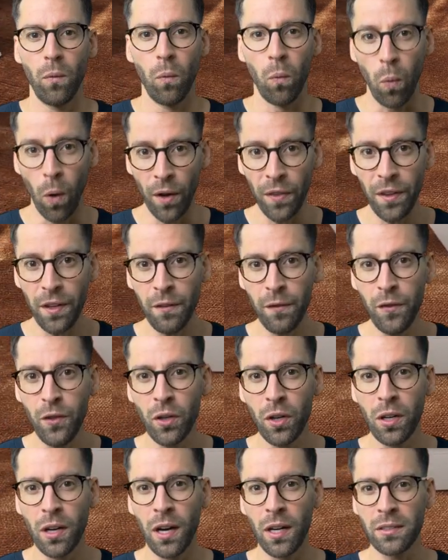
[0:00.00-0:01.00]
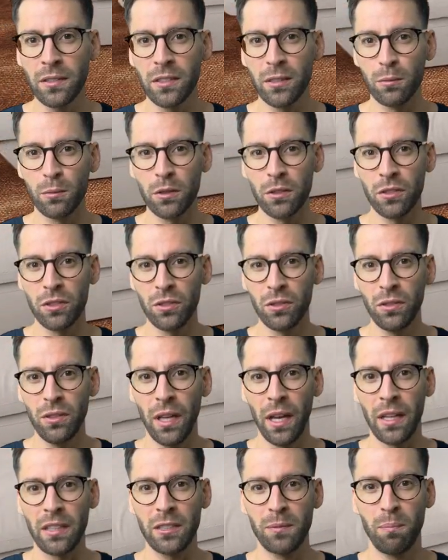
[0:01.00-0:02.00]
What if your customers could
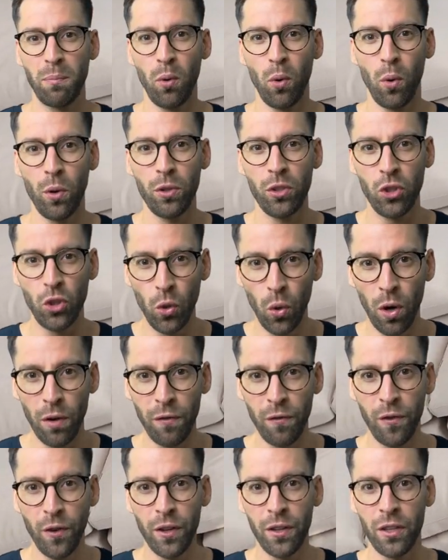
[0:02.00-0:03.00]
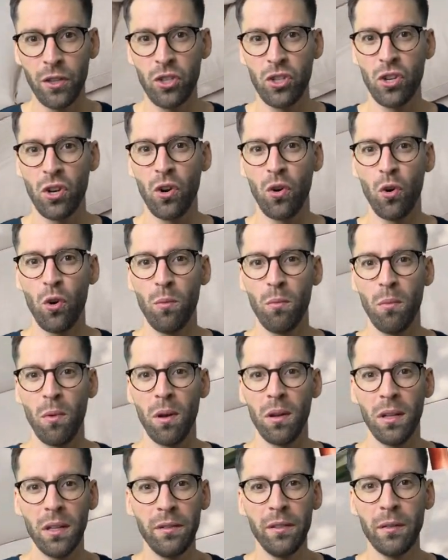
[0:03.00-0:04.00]
explore your furniture, home,
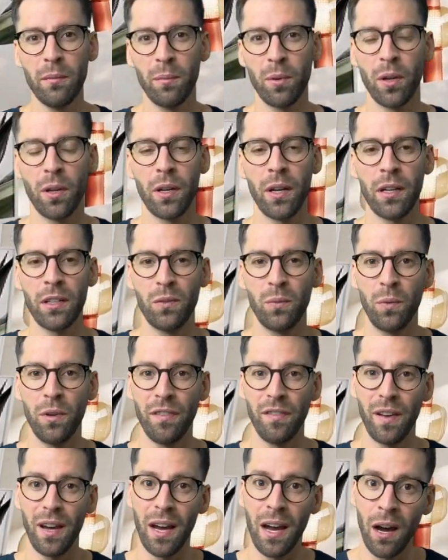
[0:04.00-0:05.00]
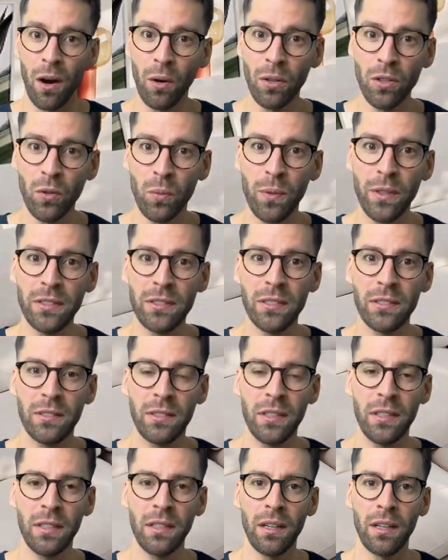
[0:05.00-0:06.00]
or living product without
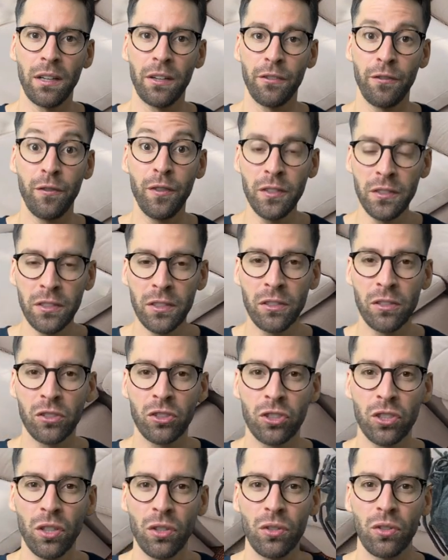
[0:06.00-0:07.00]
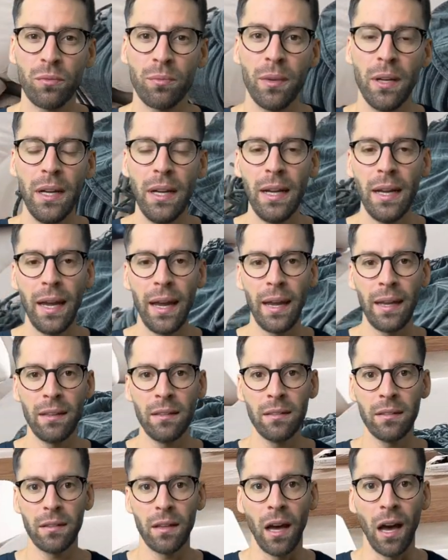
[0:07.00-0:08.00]
visiting a physical showroom?
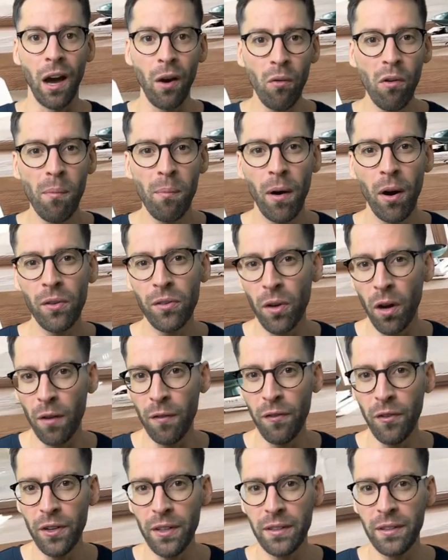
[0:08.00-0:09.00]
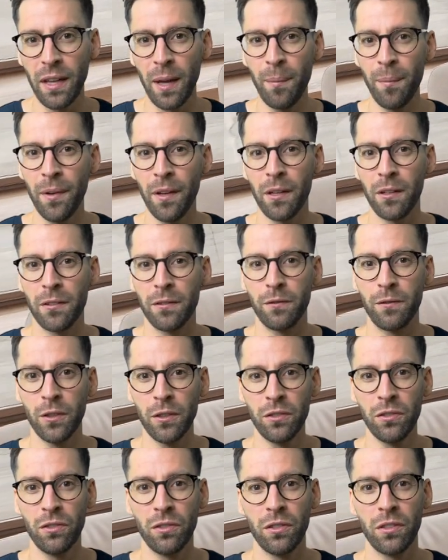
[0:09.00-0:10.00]
And how about offering them a
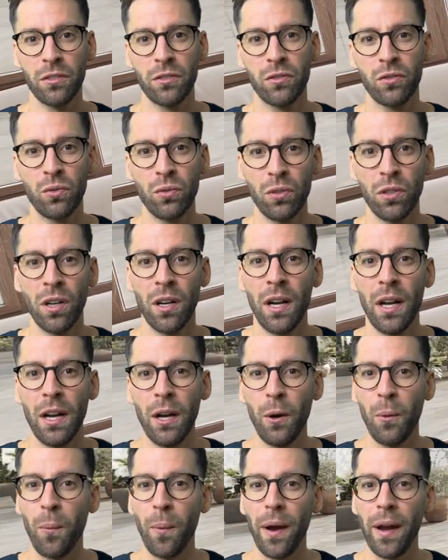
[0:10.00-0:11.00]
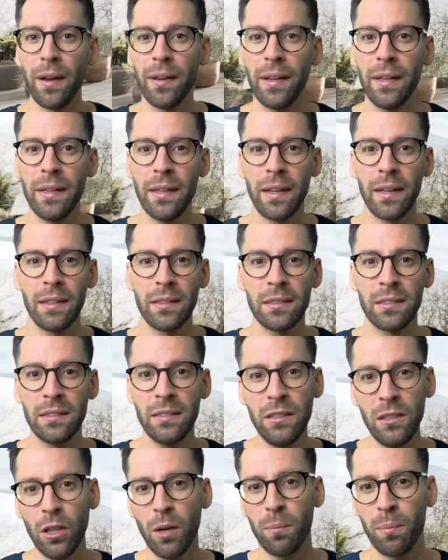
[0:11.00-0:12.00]
virtual tour where they can
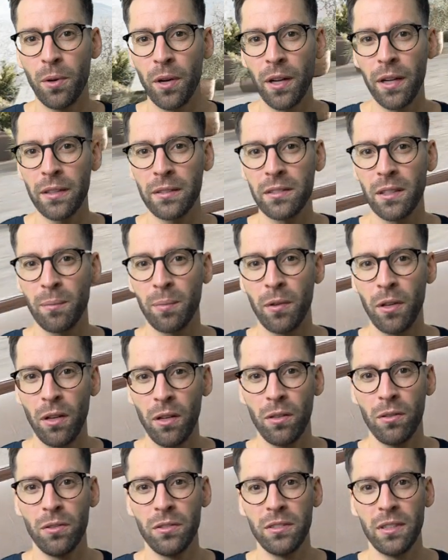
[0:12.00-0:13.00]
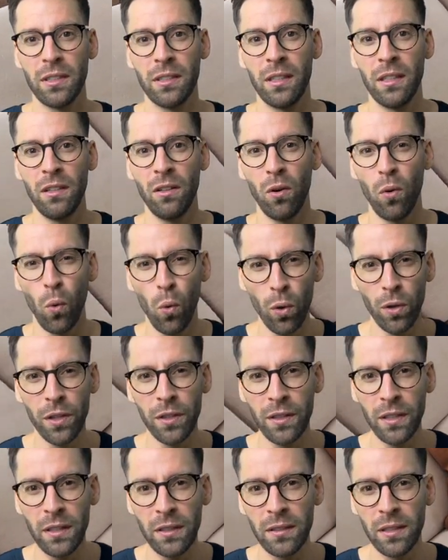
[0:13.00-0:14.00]
see your product up close and get all
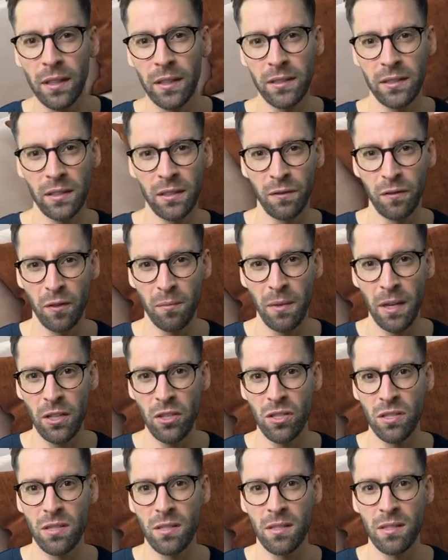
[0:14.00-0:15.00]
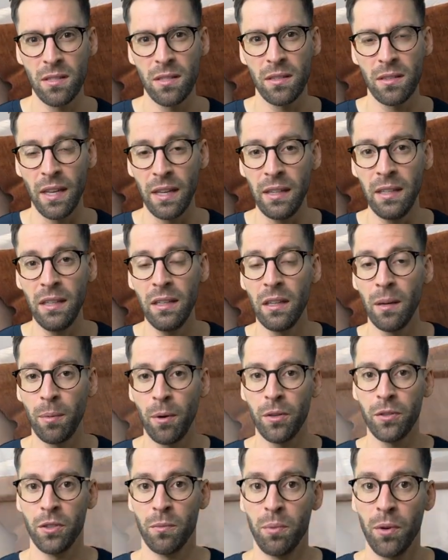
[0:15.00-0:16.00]
the details information they need
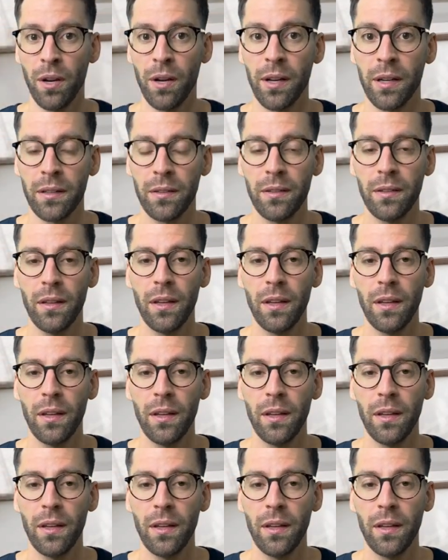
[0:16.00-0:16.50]
about your product?